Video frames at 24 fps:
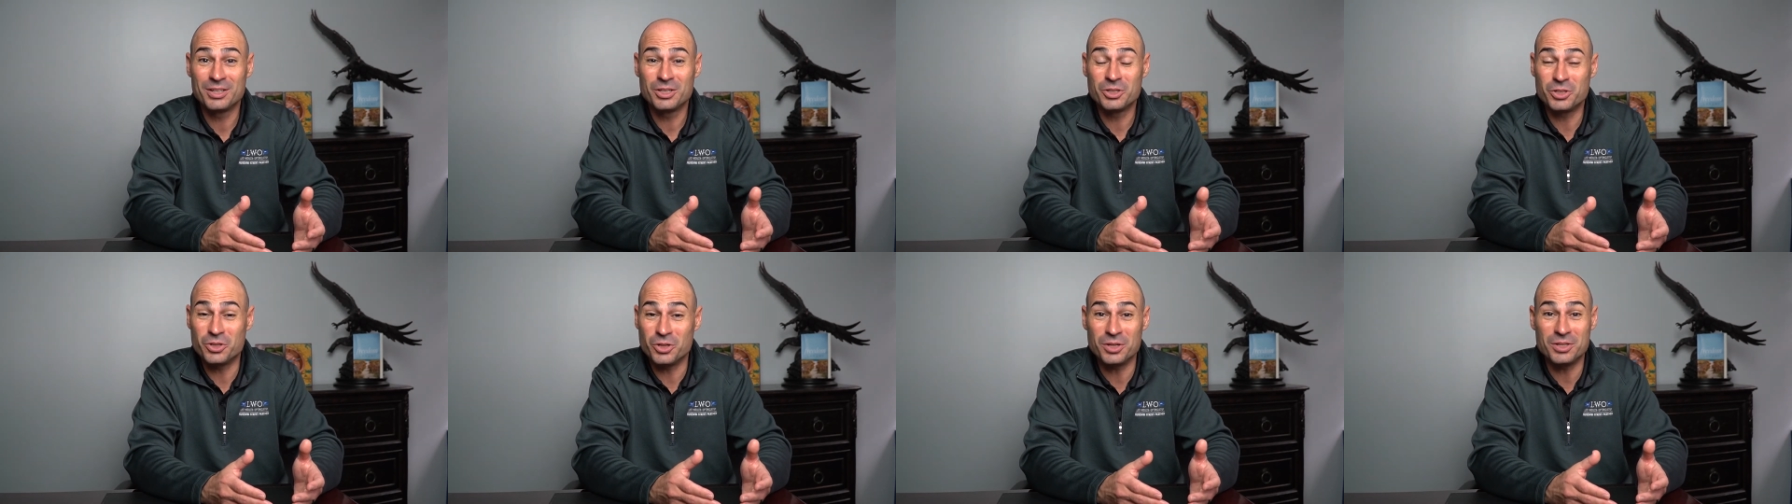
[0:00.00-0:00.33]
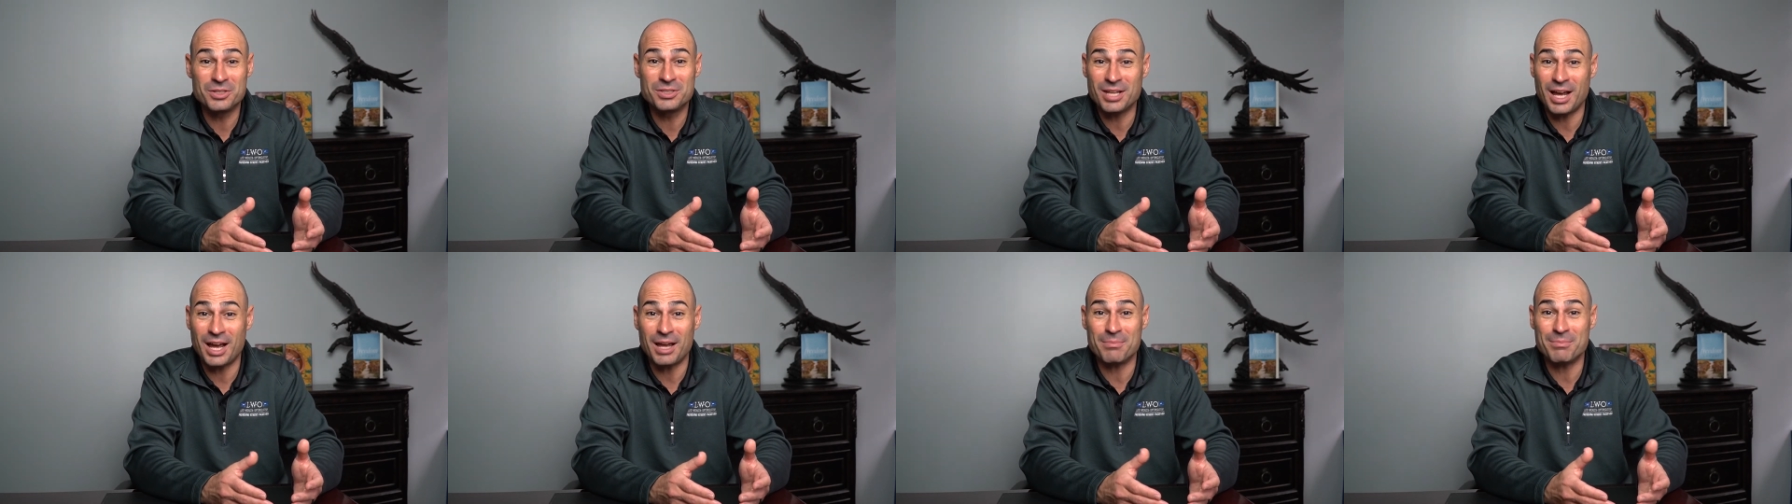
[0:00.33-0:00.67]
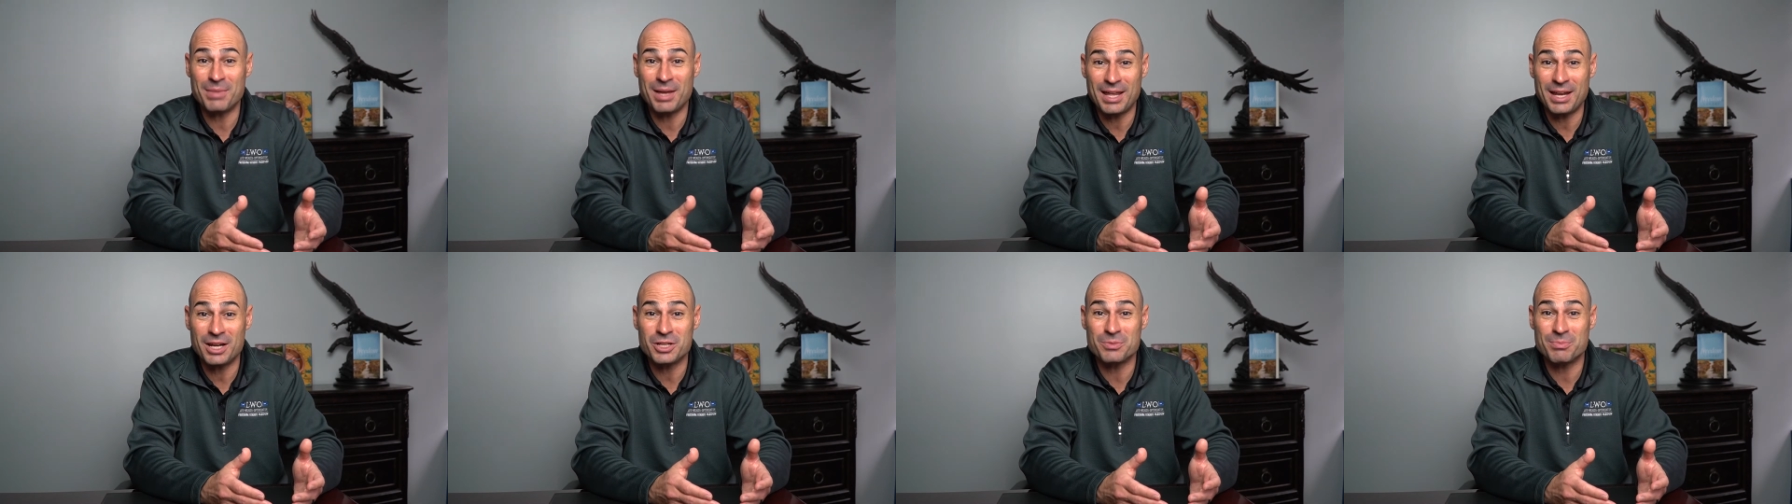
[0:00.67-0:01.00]
good time
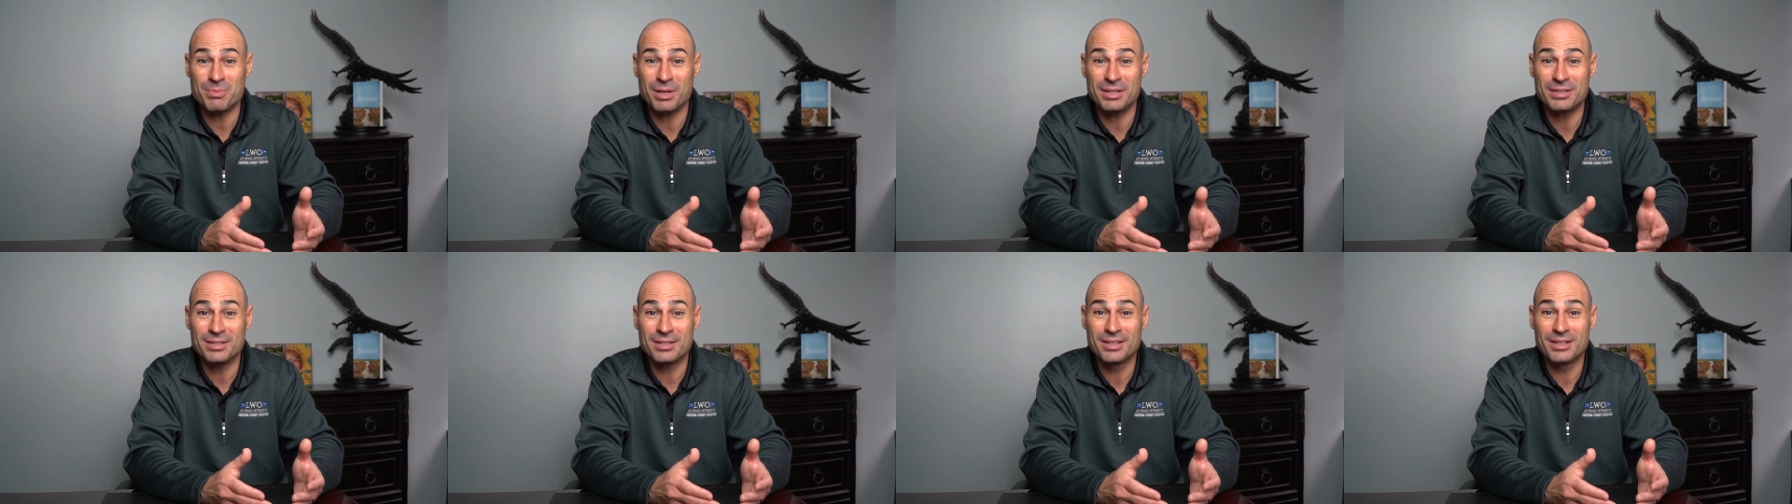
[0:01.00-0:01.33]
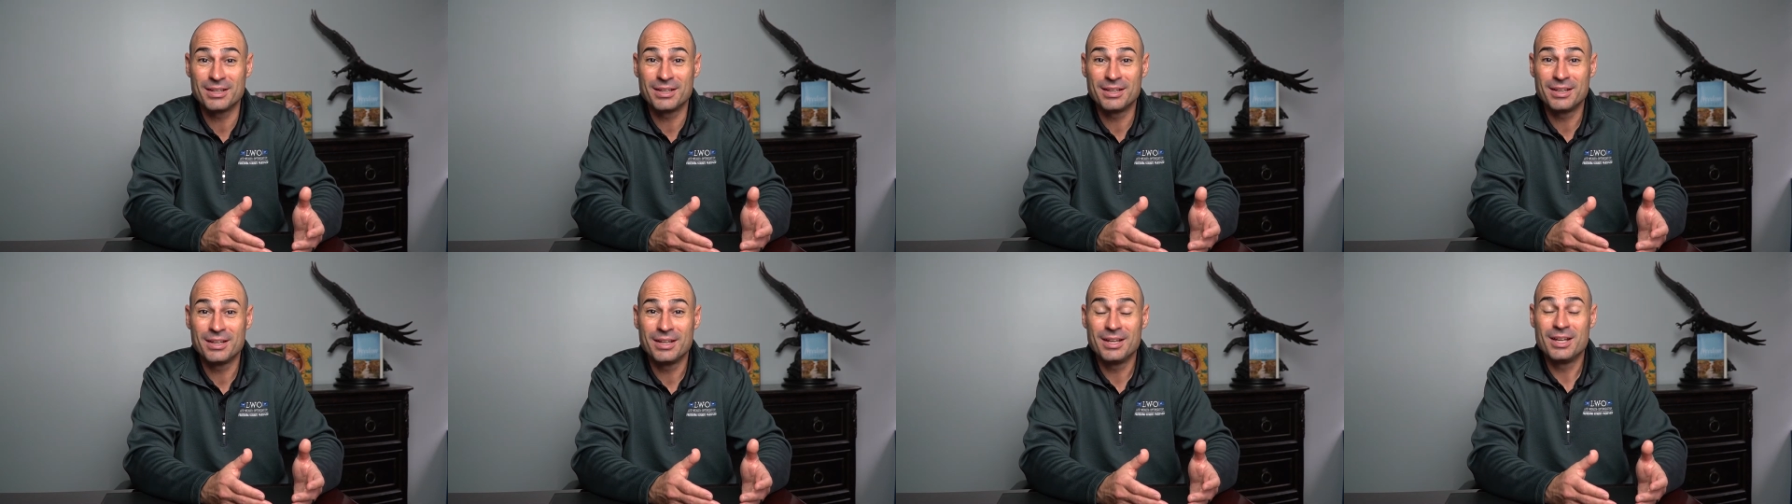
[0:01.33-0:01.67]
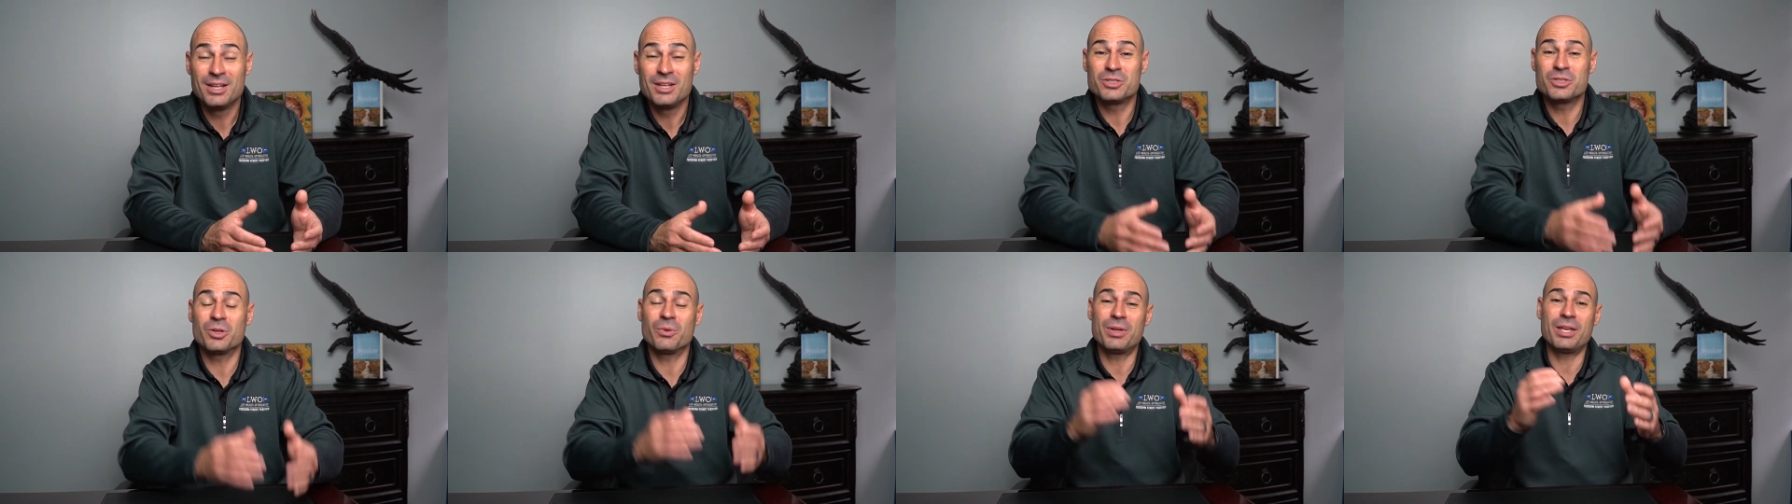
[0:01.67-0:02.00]
management.
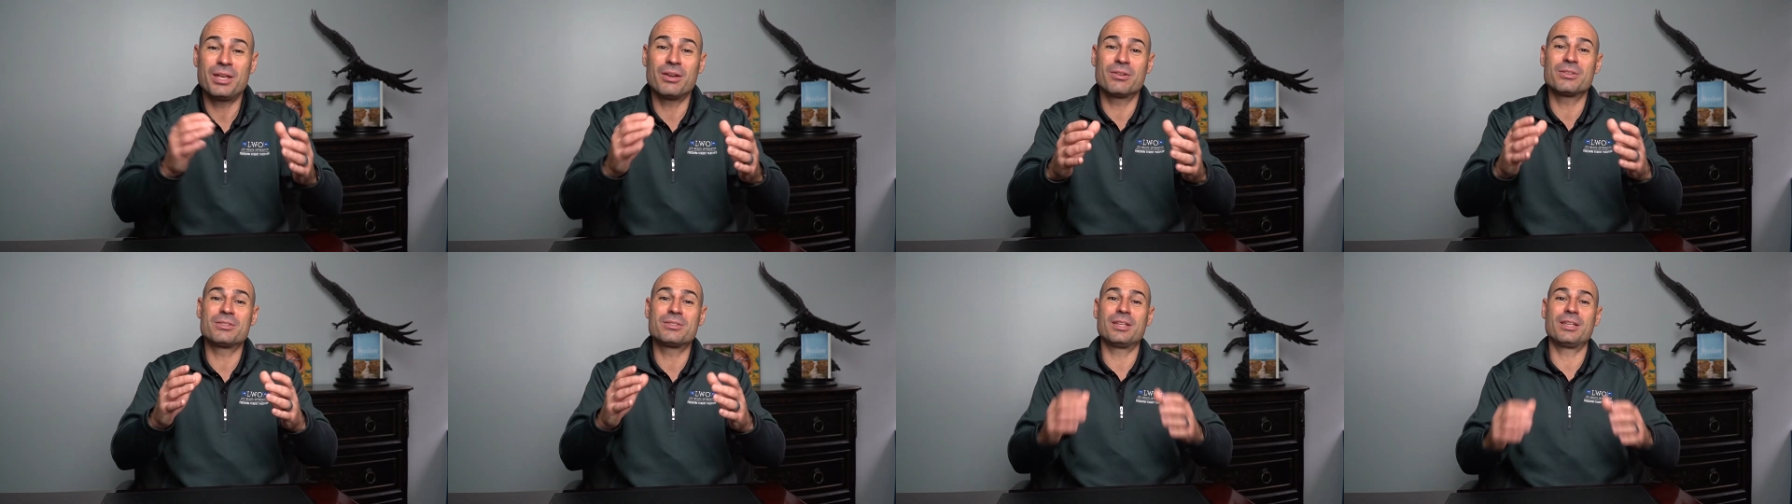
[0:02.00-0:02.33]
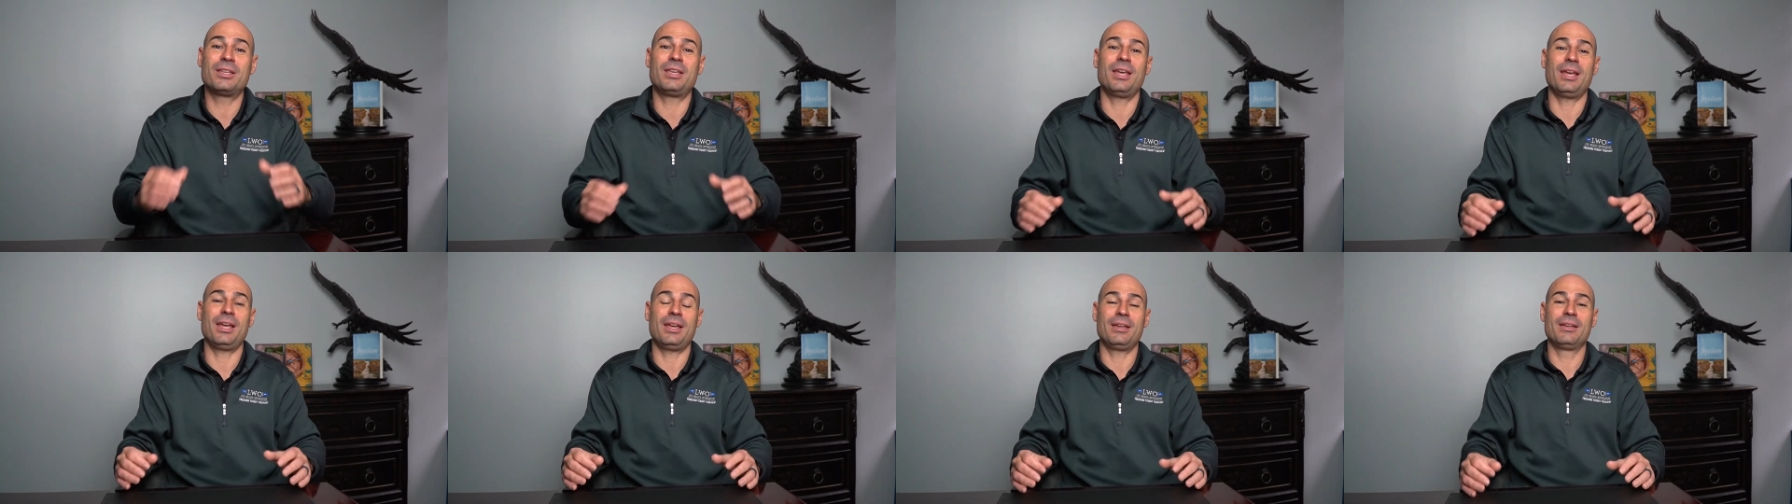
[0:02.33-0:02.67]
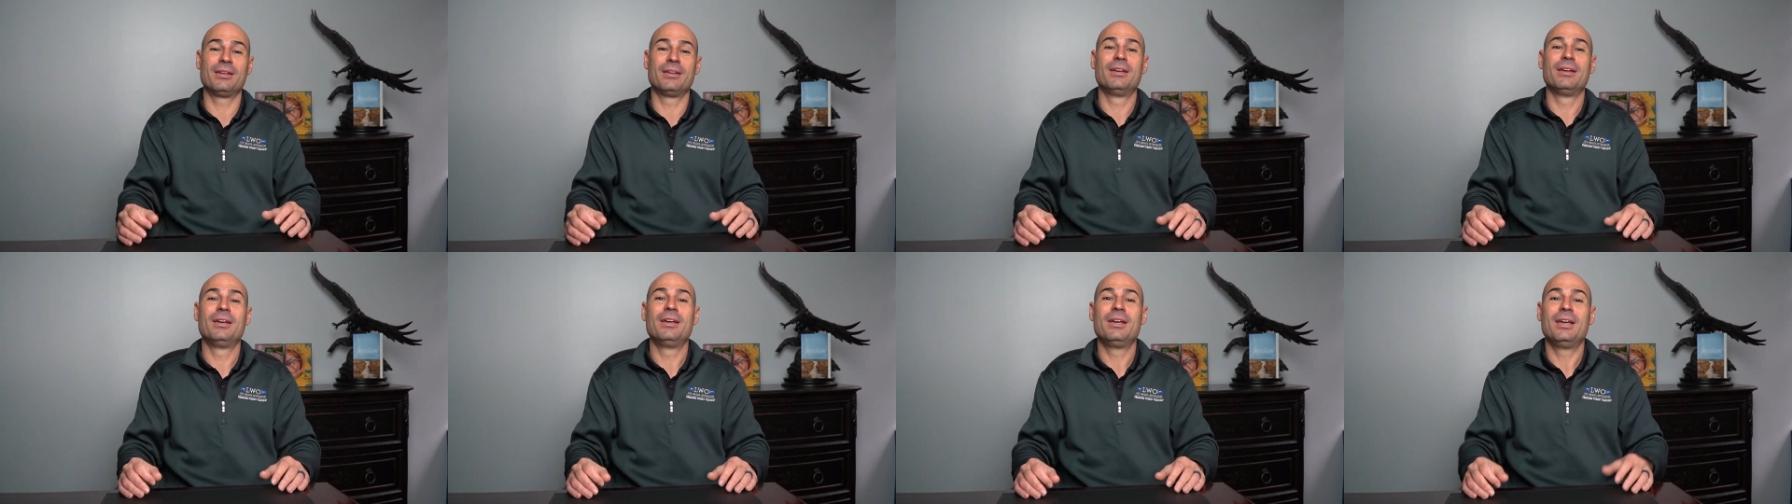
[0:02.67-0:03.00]
So here's the key